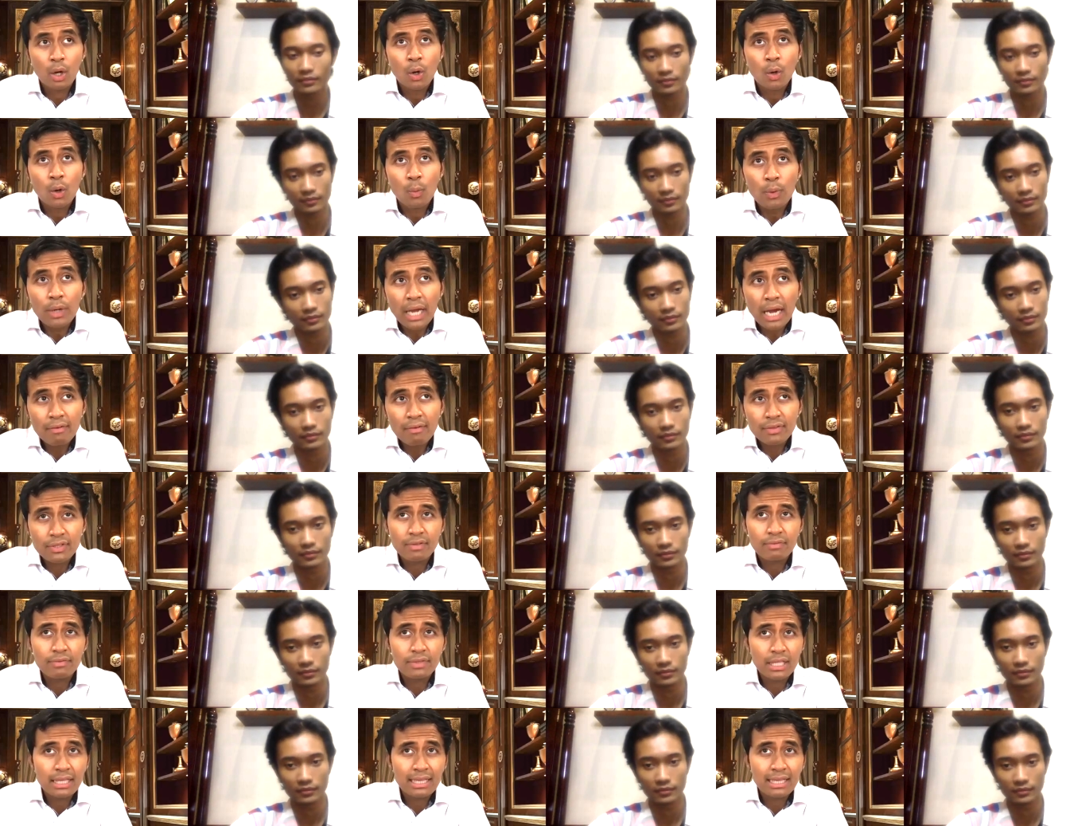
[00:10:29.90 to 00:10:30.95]
Speaker 1: we have
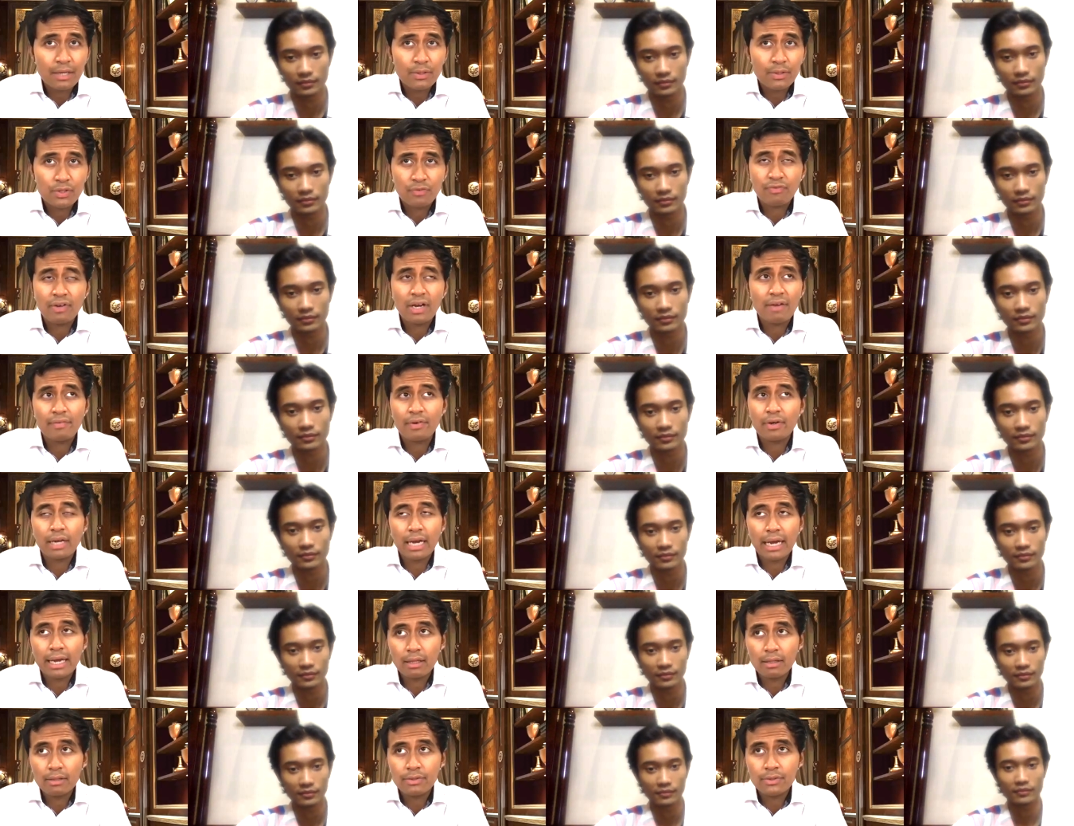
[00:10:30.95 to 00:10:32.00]
17,500
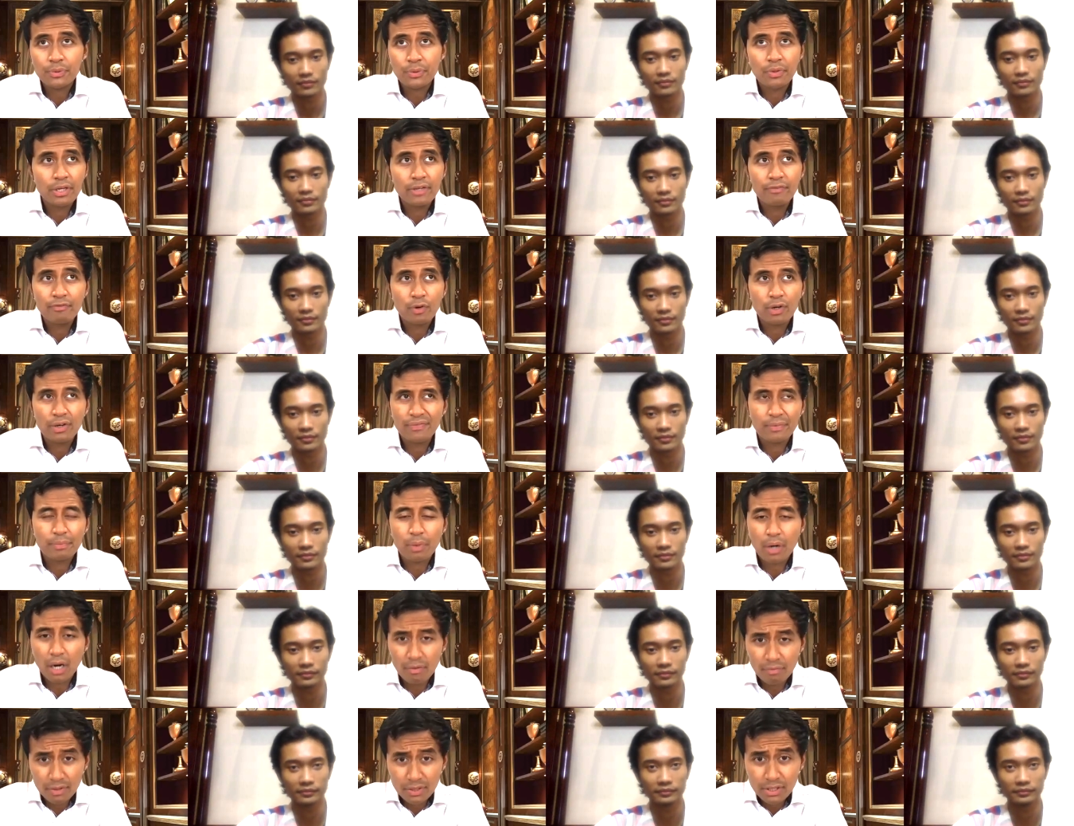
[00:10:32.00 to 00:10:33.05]
islands, 34 different
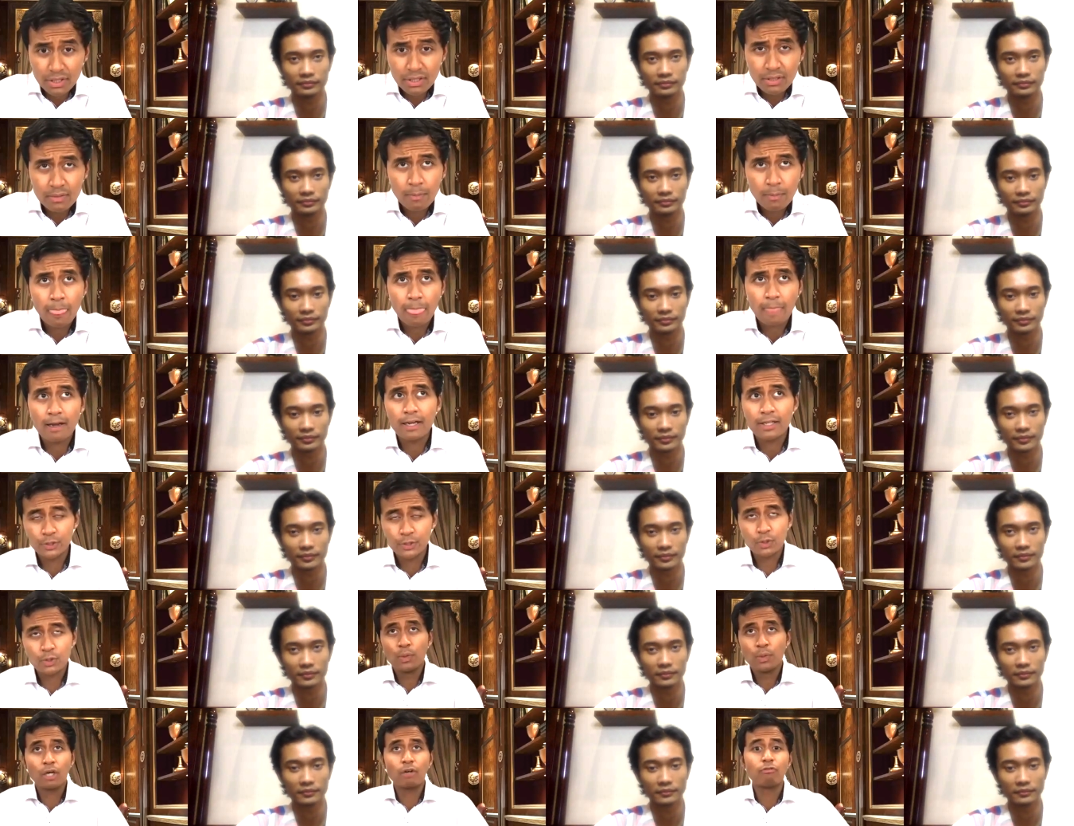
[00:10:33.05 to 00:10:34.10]
provinces, uh, and
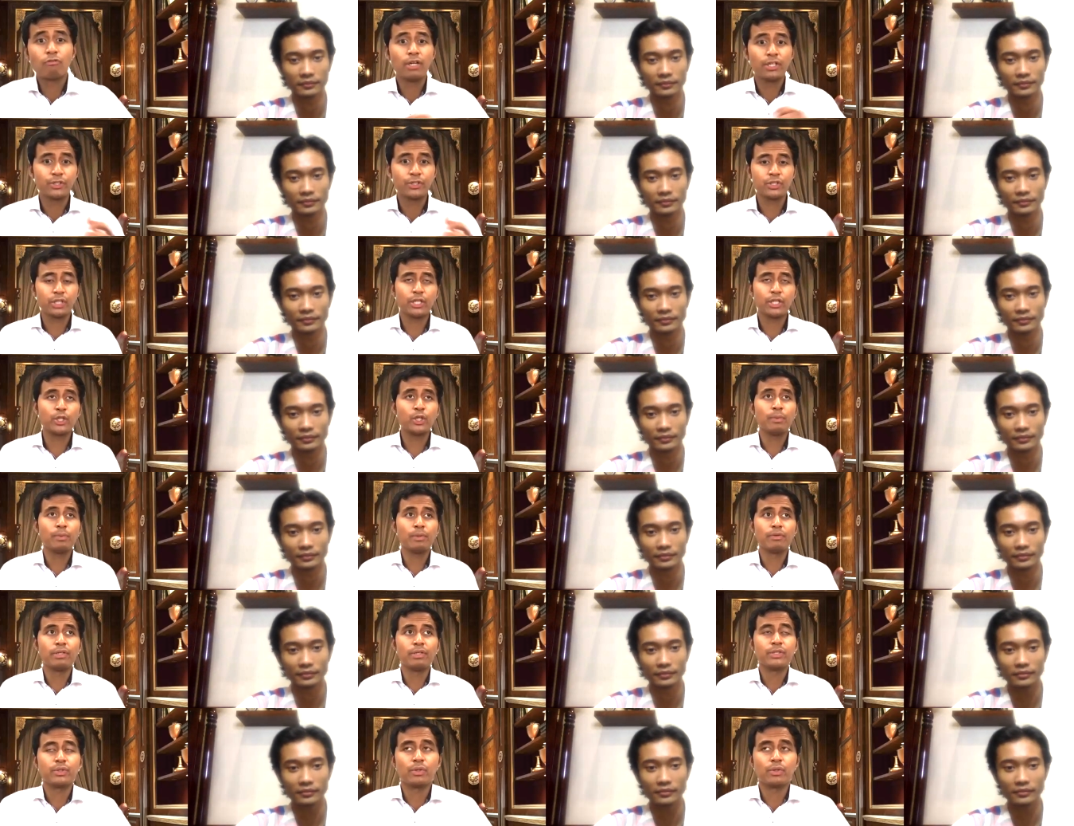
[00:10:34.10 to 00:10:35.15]
so we are rich in human
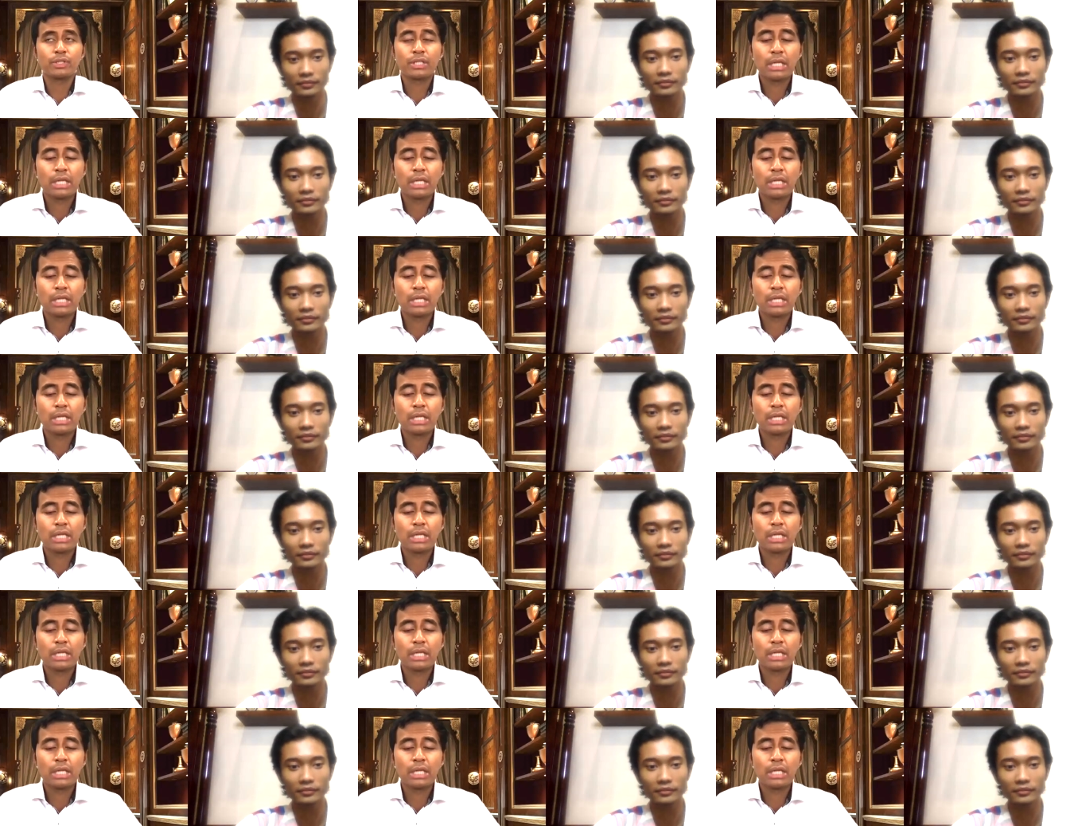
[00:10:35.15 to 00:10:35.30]
resource.